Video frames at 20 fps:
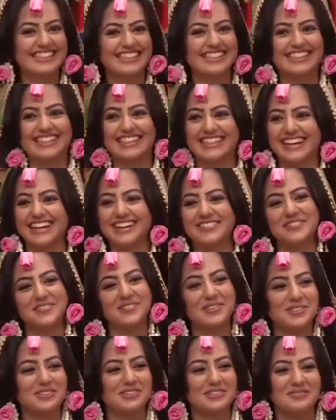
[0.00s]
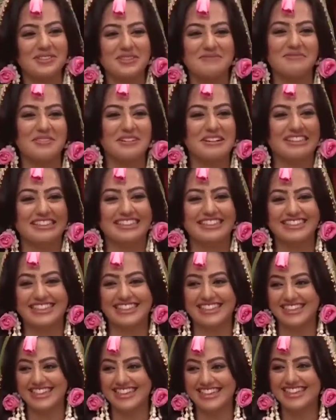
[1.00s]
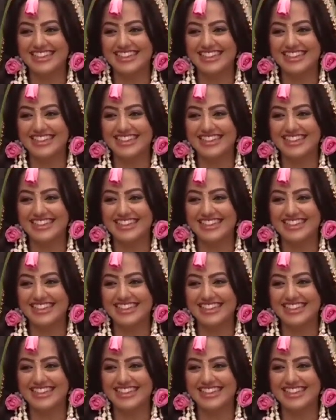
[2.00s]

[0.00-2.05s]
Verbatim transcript: to jalebi, barfi to rabri.